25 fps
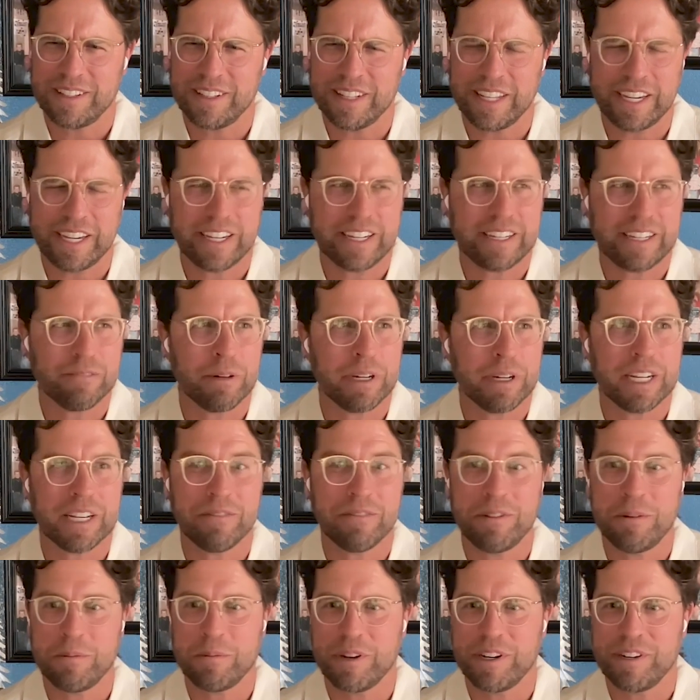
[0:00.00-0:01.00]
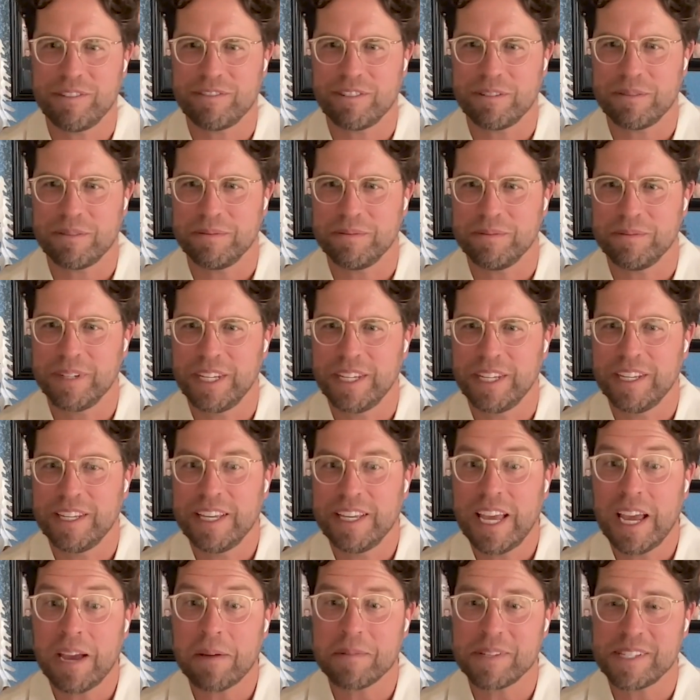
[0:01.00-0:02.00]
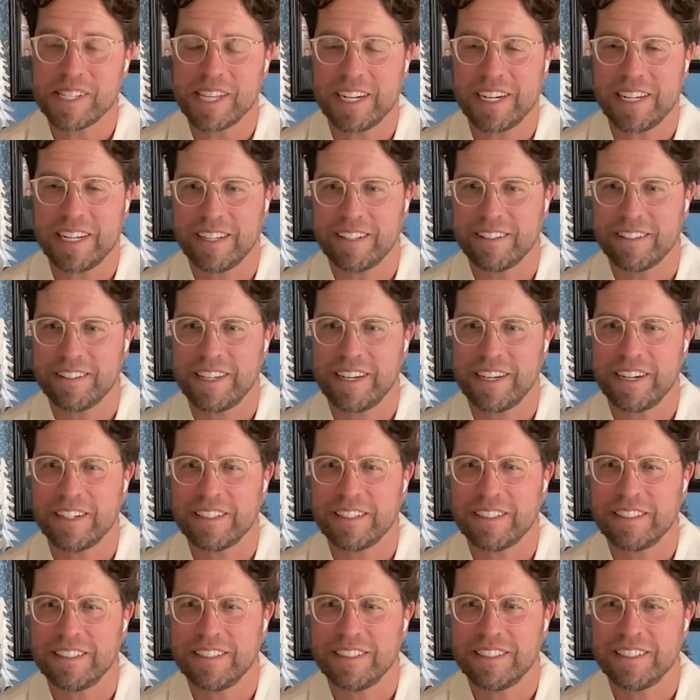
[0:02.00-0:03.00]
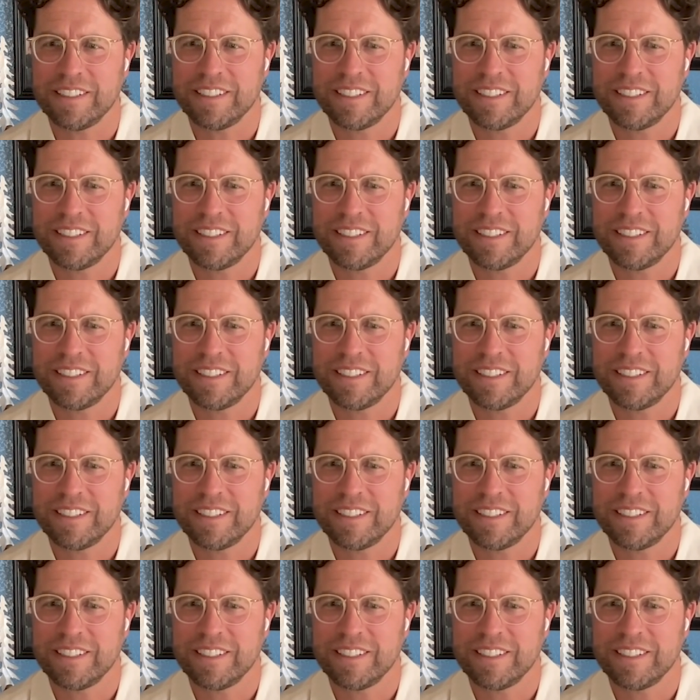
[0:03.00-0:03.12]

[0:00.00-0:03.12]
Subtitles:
like, what can we bring from Amazon to healthcare?